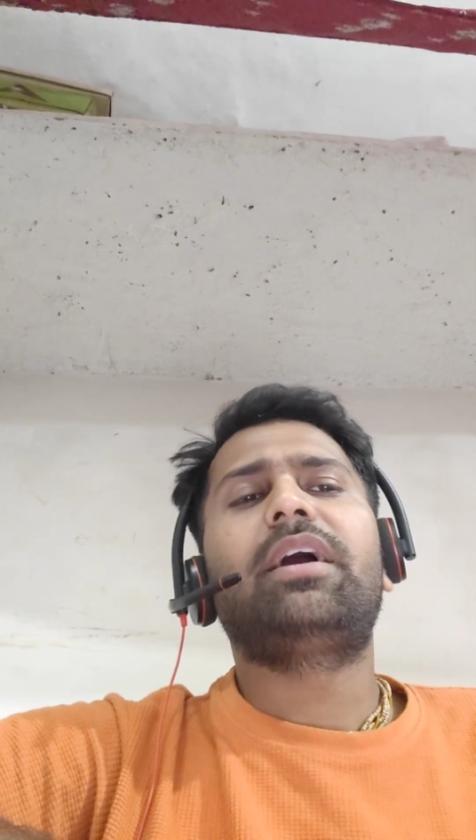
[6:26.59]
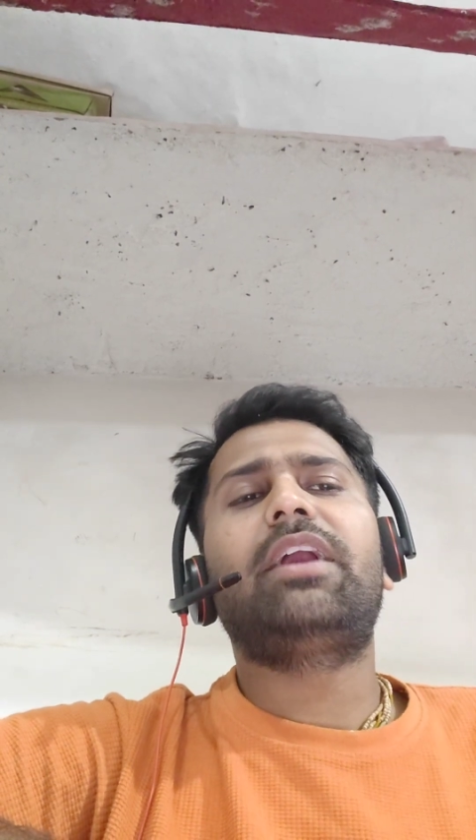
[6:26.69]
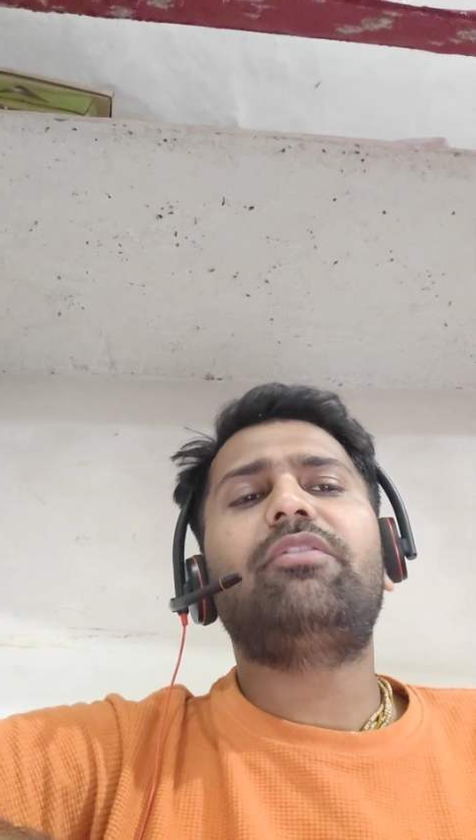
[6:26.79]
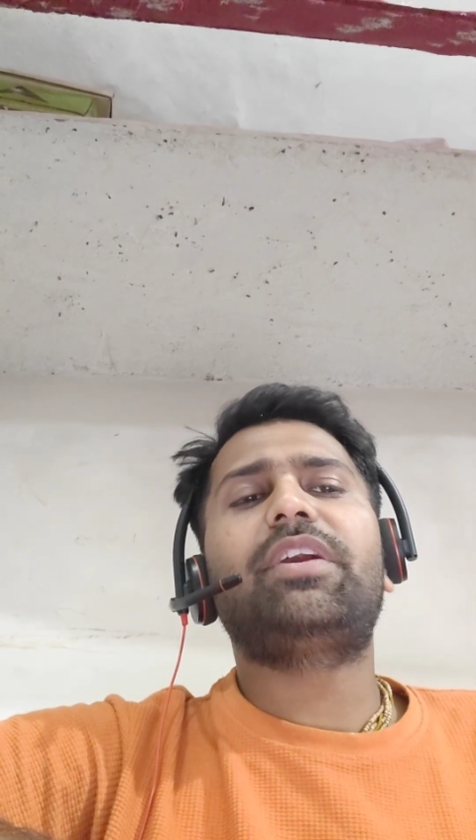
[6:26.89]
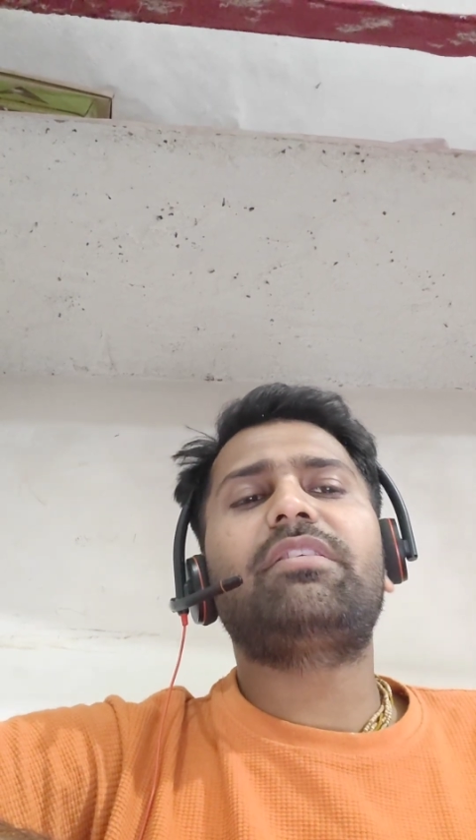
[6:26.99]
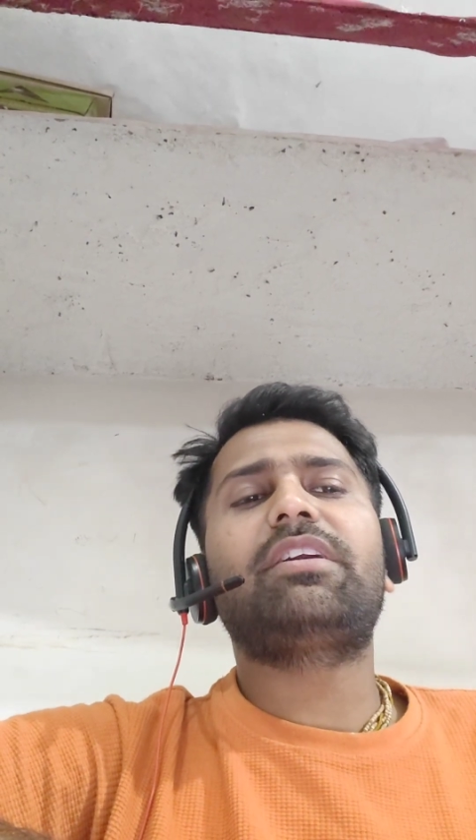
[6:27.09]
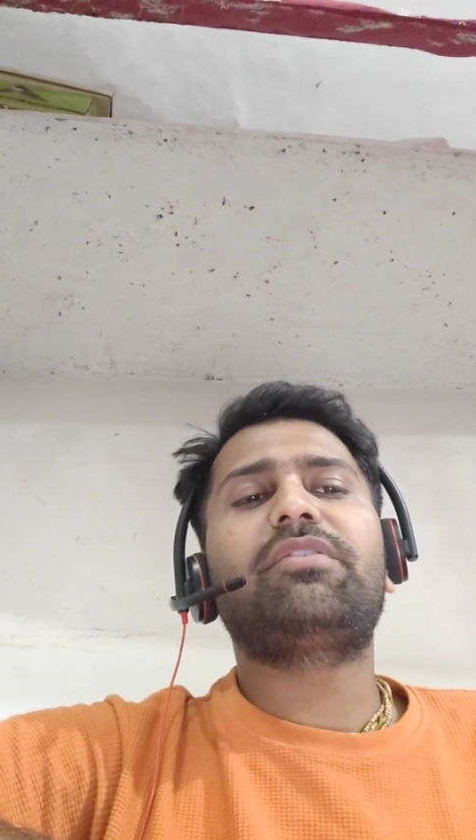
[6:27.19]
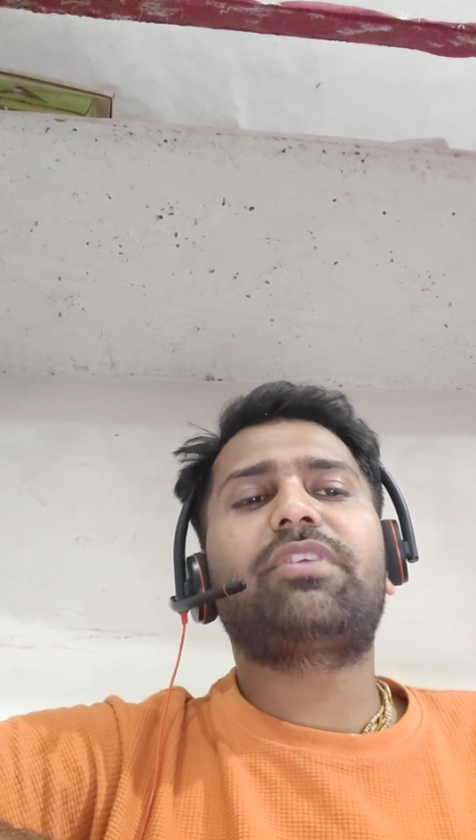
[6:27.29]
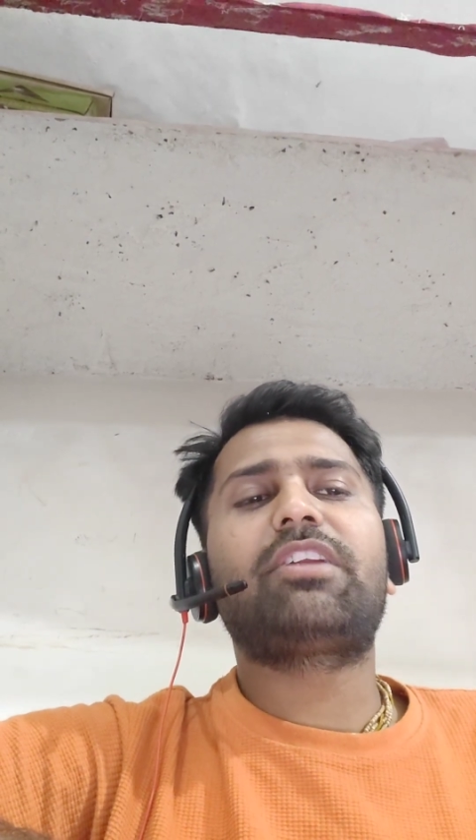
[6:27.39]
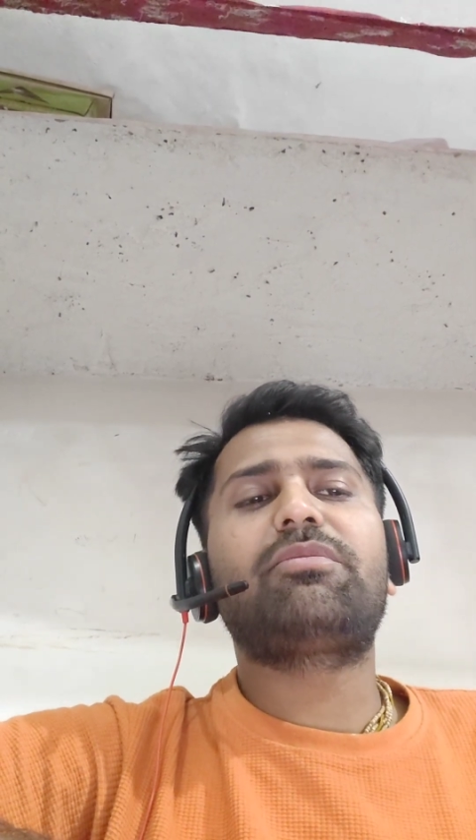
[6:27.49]
and what is the
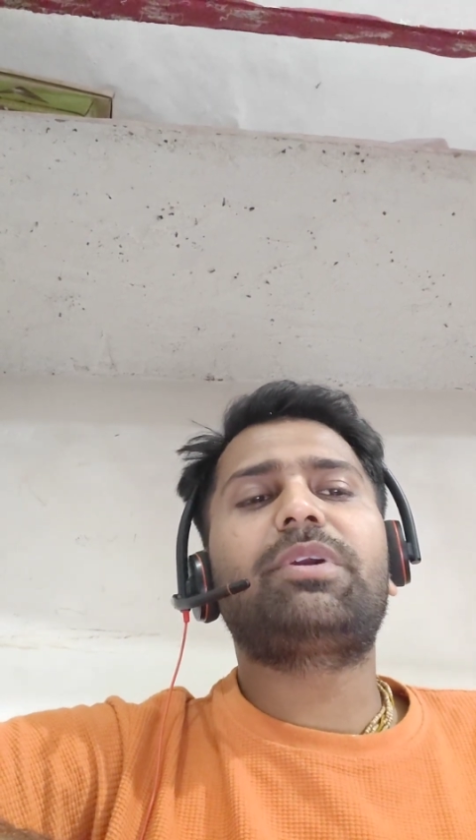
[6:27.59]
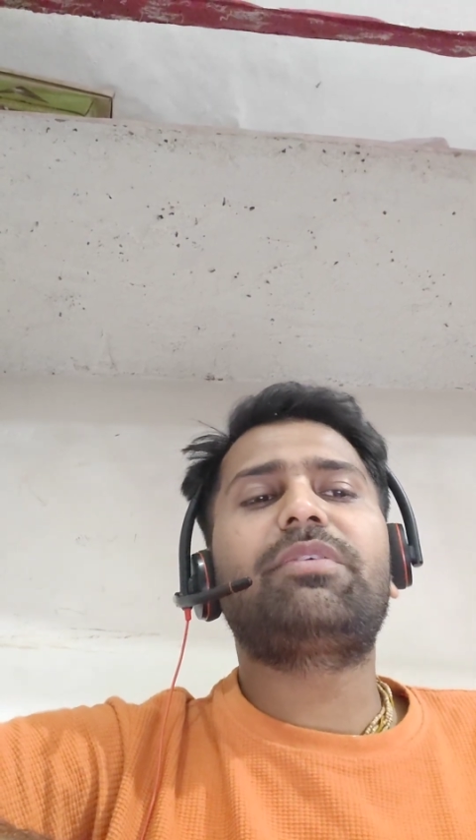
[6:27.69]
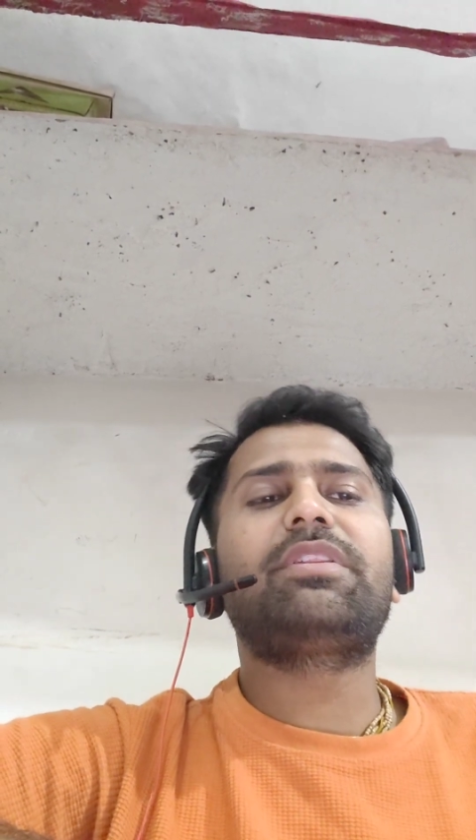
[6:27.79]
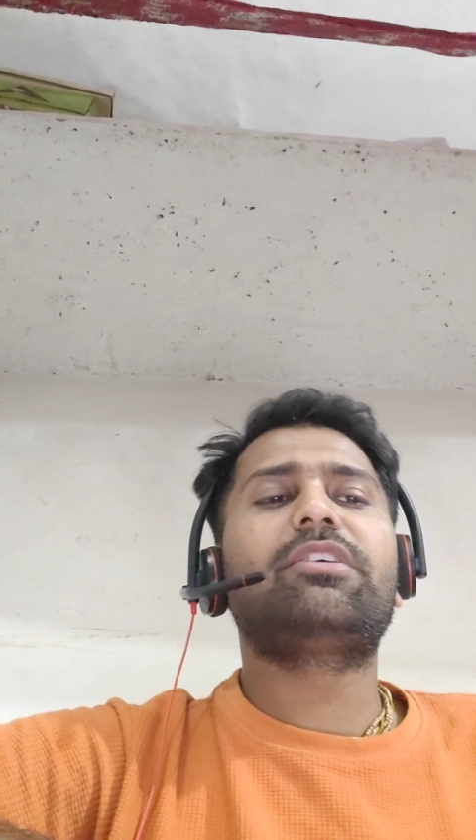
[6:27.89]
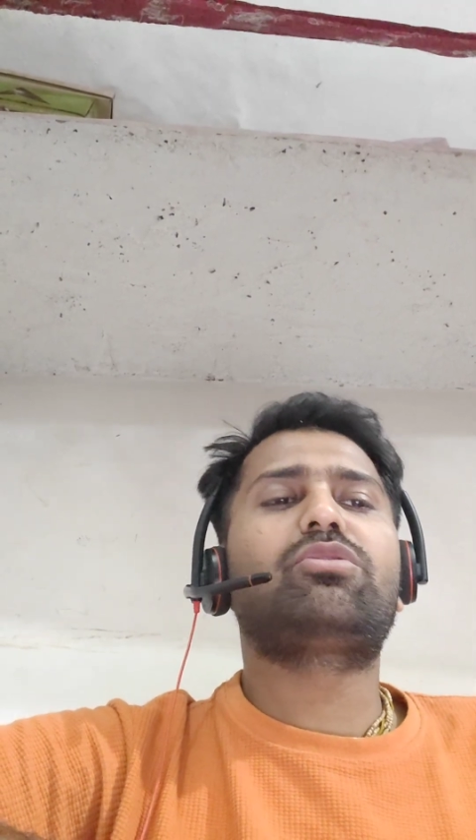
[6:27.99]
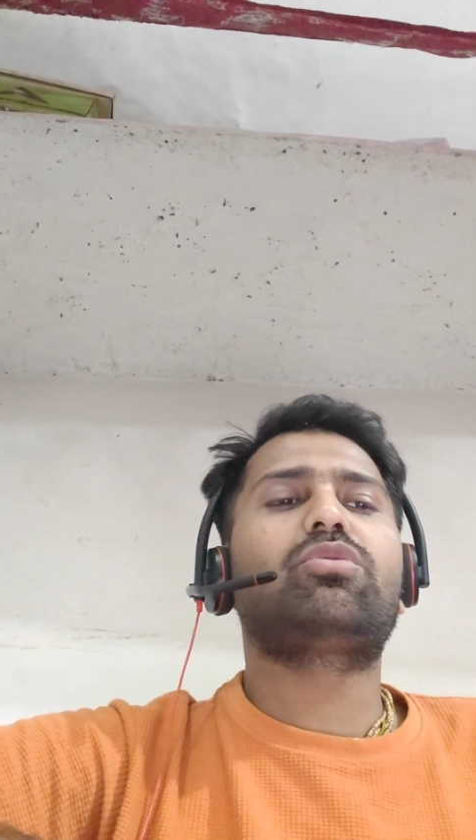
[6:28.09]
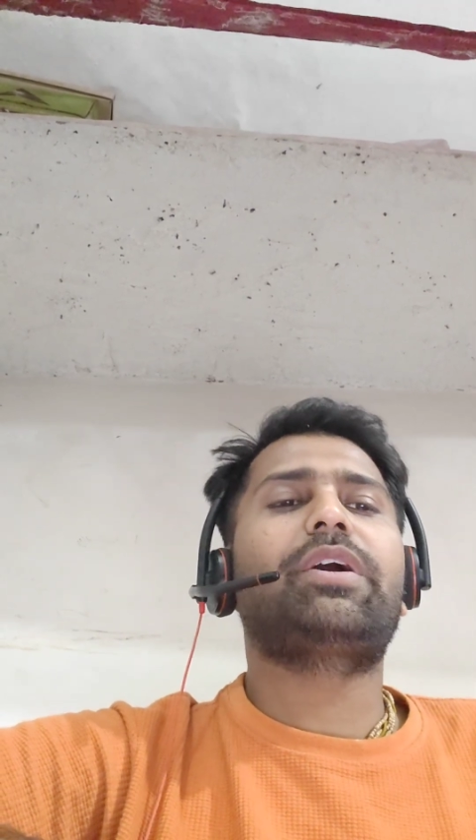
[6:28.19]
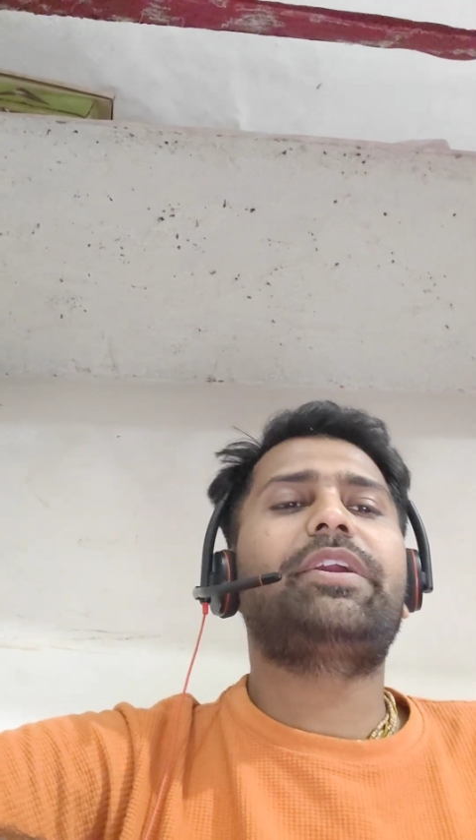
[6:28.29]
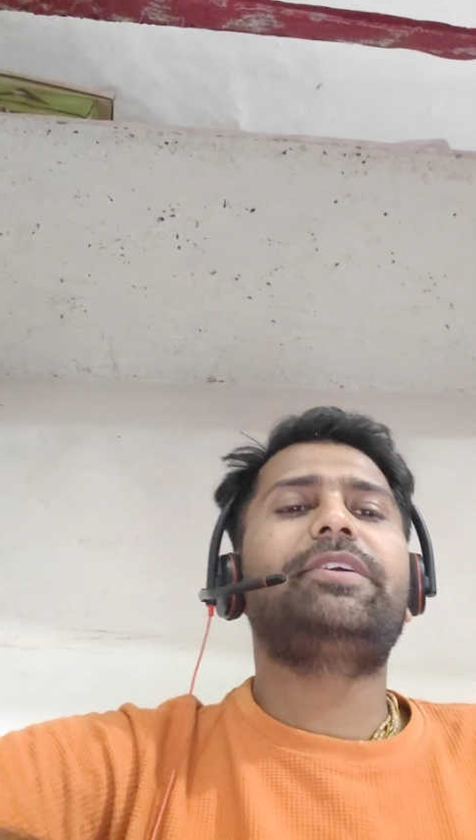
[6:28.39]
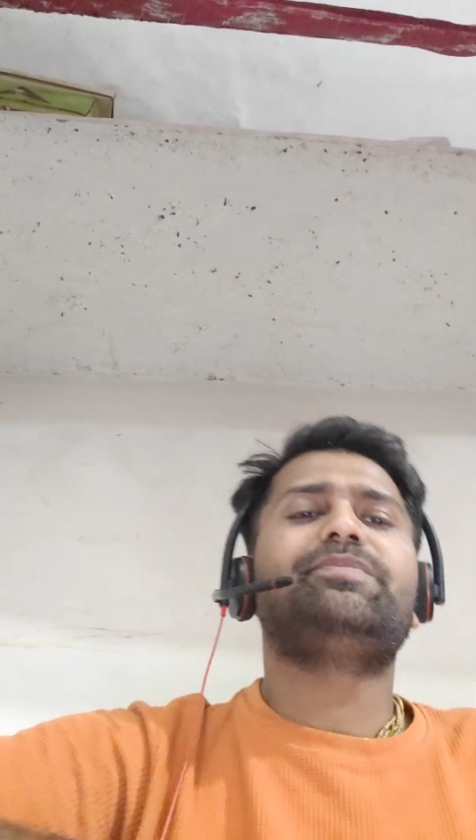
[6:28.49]
difference between these two
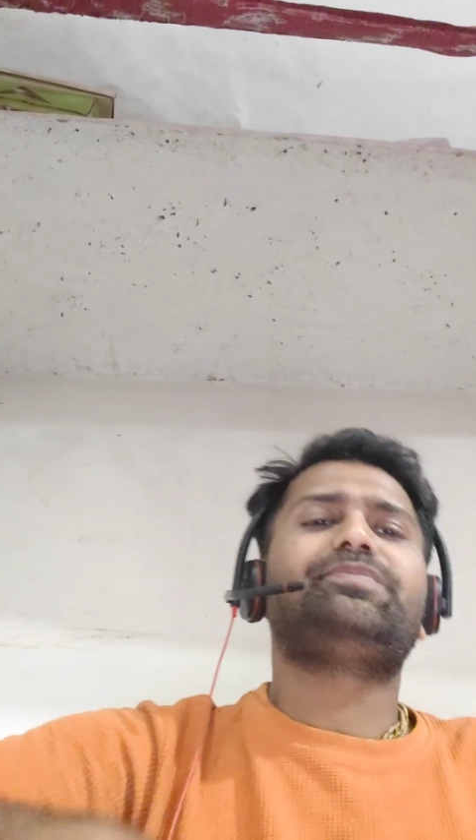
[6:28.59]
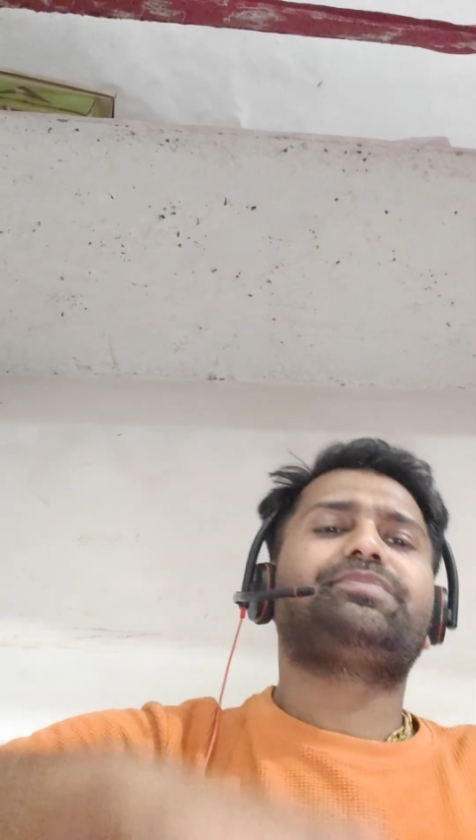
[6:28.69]
id.